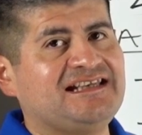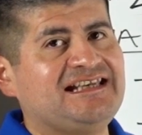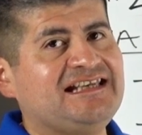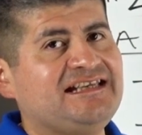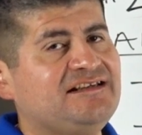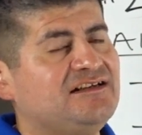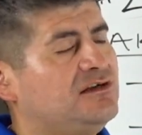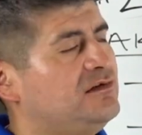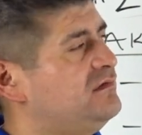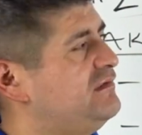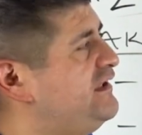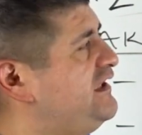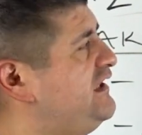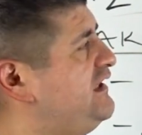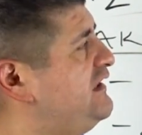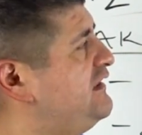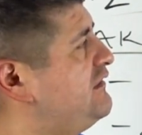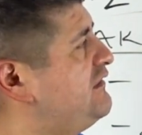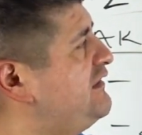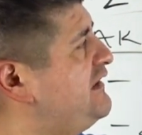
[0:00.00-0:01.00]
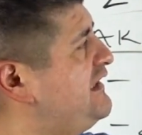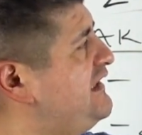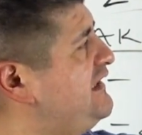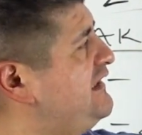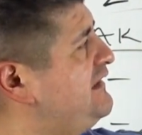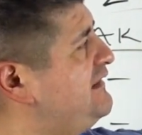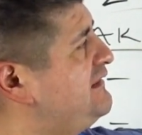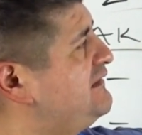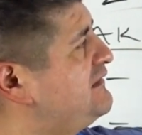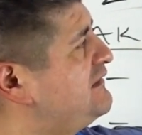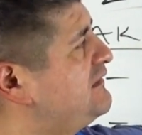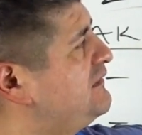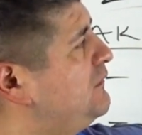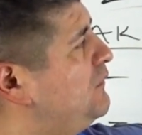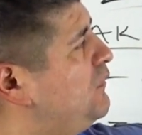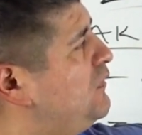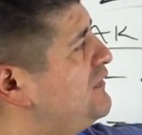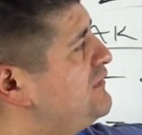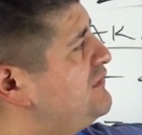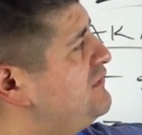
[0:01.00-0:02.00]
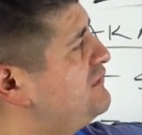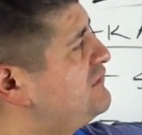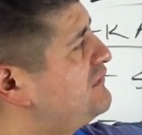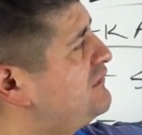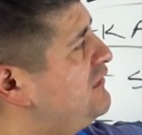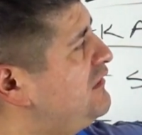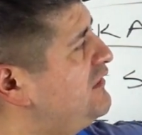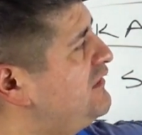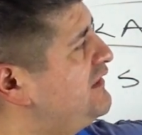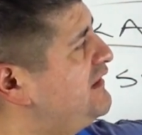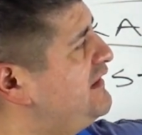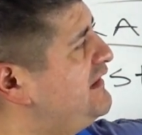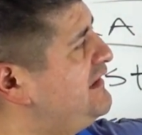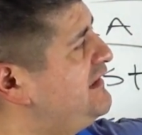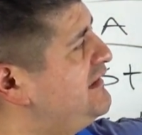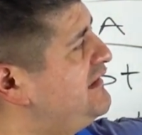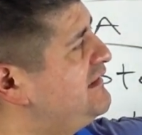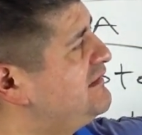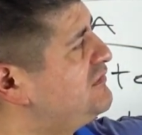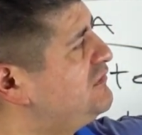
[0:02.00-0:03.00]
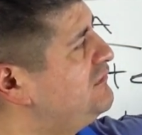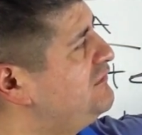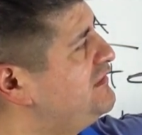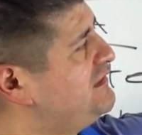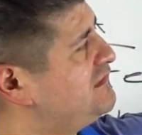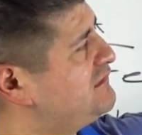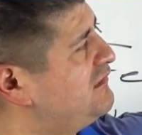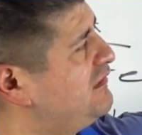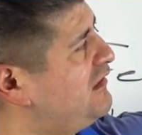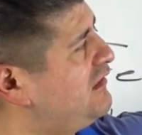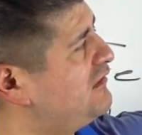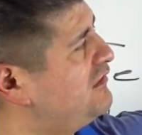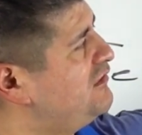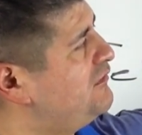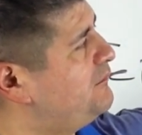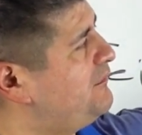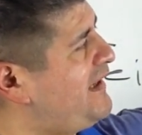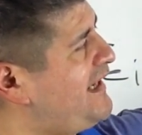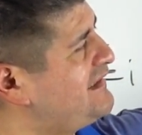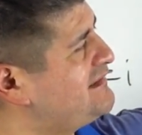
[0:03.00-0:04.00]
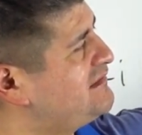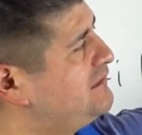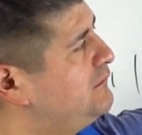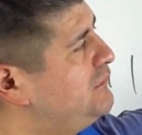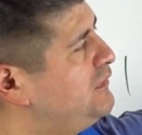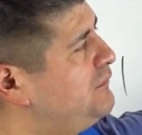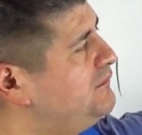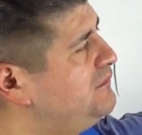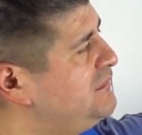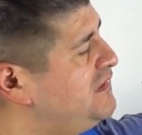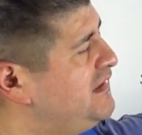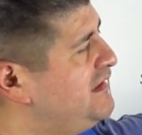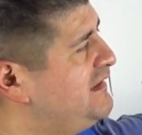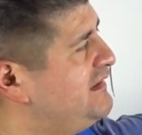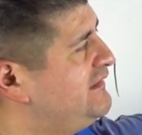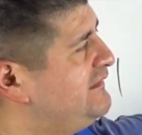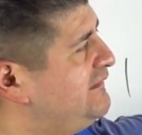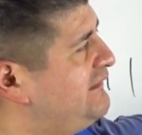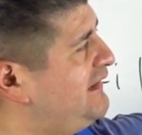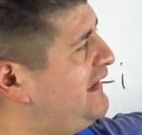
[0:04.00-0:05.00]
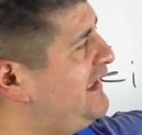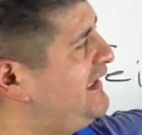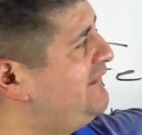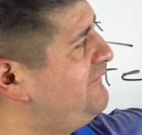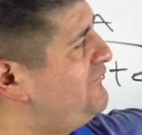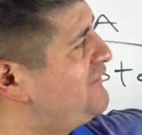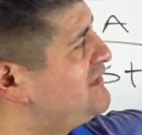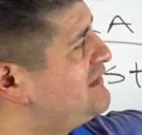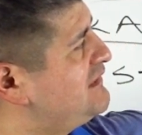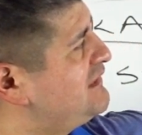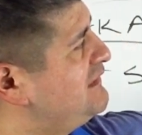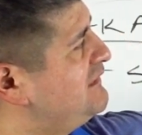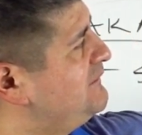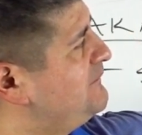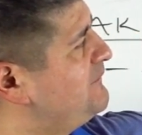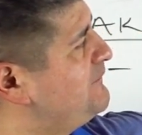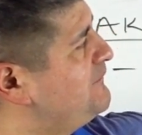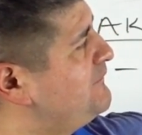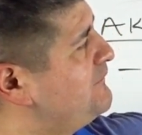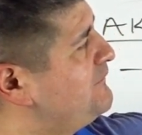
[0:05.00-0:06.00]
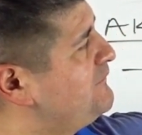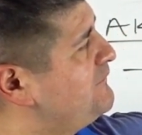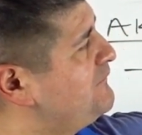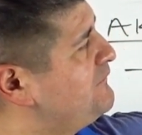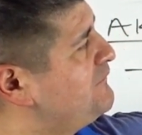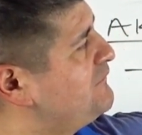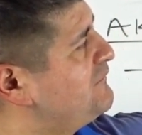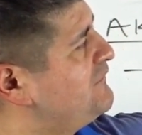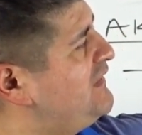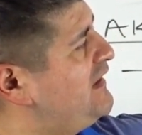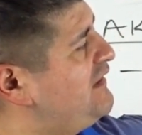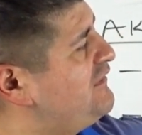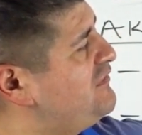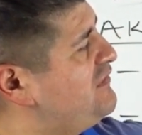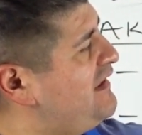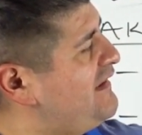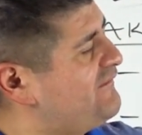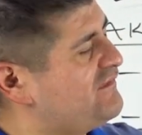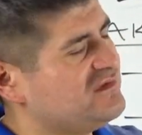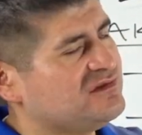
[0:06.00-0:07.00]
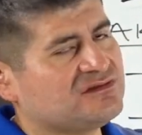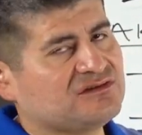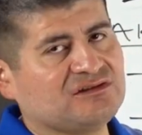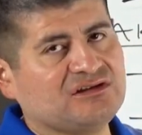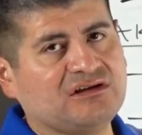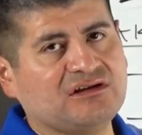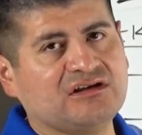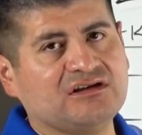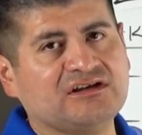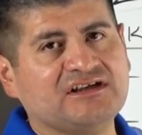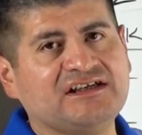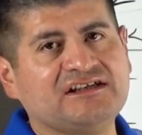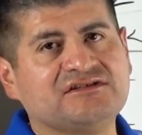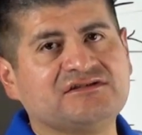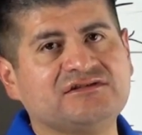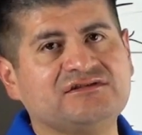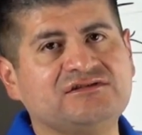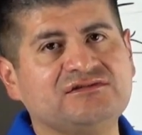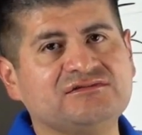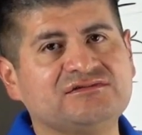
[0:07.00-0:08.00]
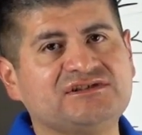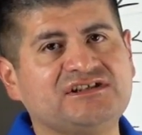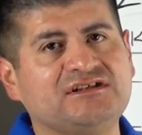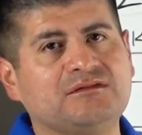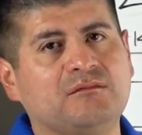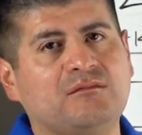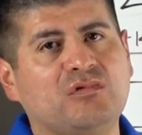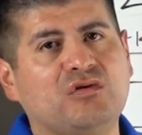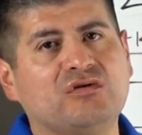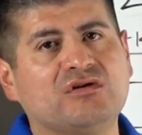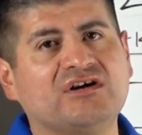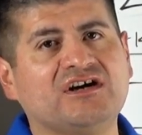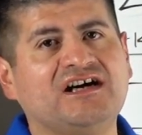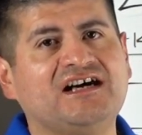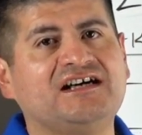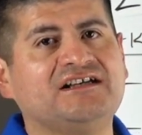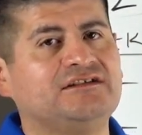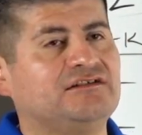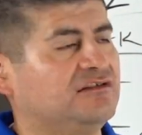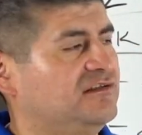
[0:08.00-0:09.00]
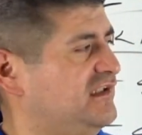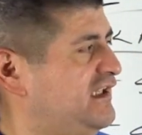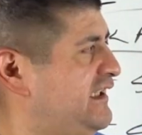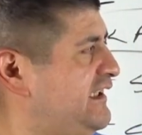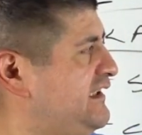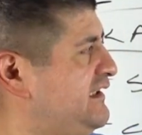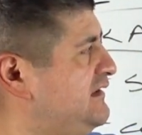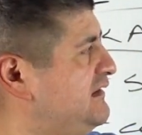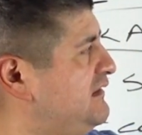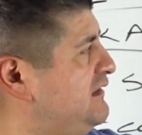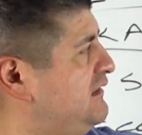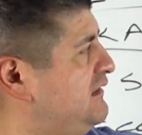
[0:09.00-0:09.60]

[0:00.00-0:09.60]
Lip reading: keynote here is once you start getting into these longer maximum lengths, now you have to start introducing more underlay.